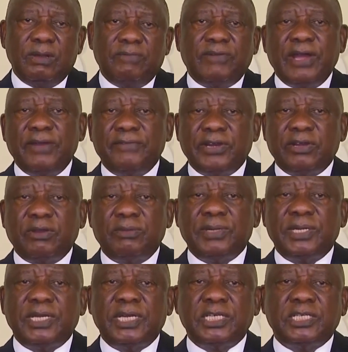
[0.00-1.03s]
Five
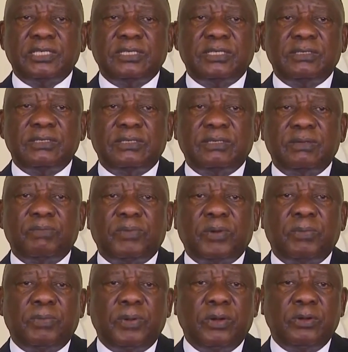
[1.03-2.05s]
recommendations
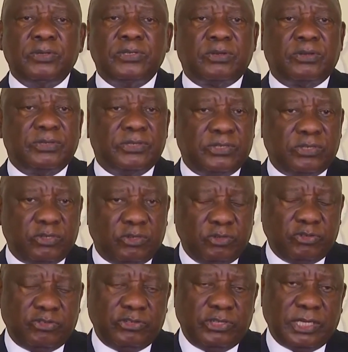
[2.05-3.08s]
propose
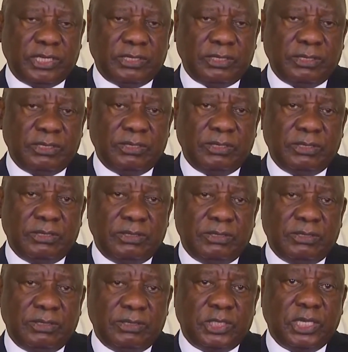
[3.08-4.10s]
constitutional
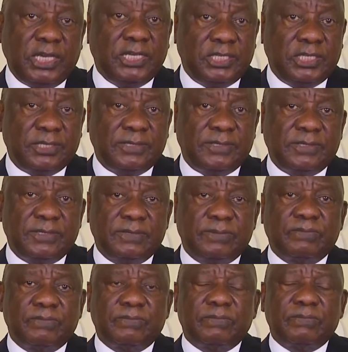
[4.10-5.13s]
changes.
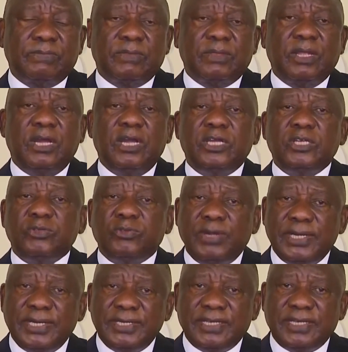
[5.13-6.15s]

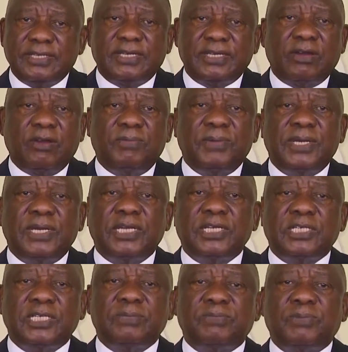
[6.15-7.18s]
26
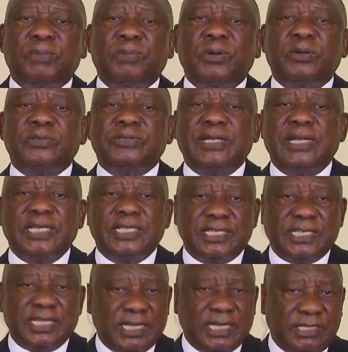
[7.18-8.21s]
recommendations propose
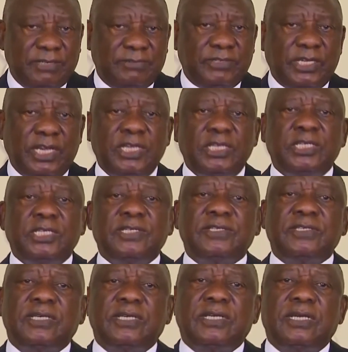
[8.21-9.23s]
legislative
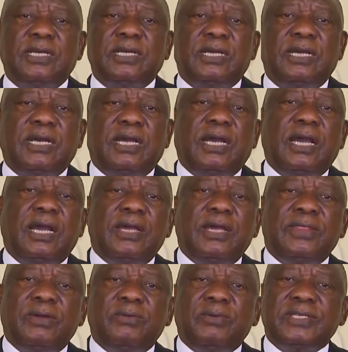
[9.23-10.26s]
changes,
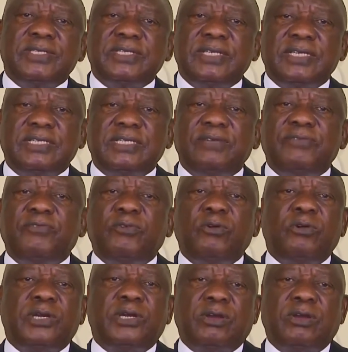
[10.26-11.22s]
and there were 64